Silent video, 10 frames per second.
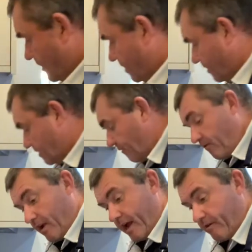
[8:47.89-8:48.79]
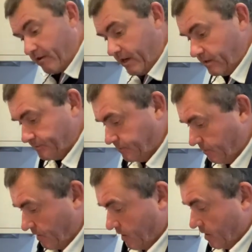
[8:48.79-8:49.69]
nice and floury,
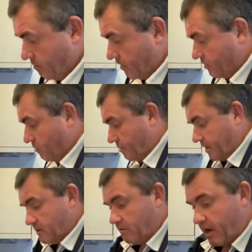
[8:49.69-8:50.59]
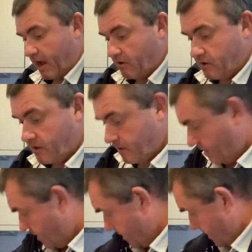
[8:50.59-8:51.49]
because what we're going to do now
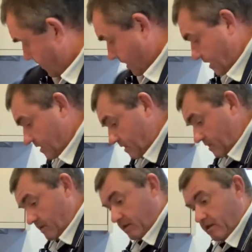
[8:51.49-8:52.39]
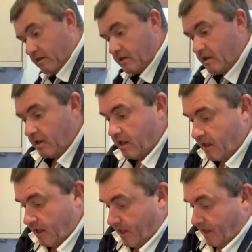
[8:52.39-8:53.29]
is
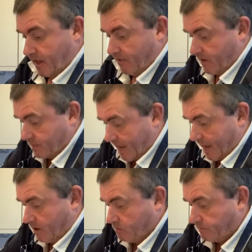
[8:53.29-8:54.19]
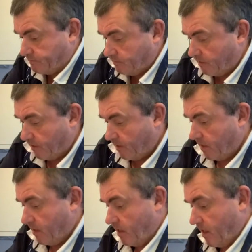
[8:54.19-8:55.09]
get this out,
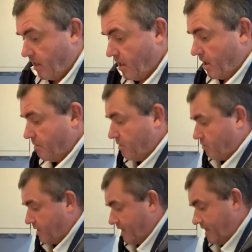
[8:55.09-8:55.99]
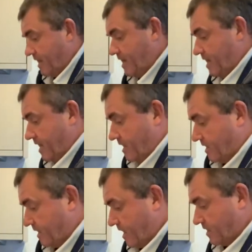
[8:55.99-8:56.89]
and we want to knead it as
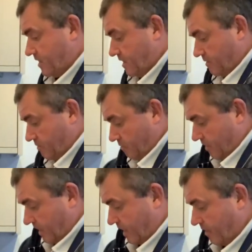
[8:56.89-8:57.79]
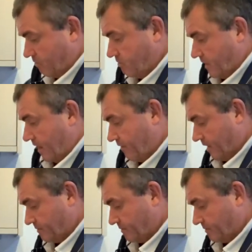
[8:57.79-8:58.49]
such. We want to get it all together.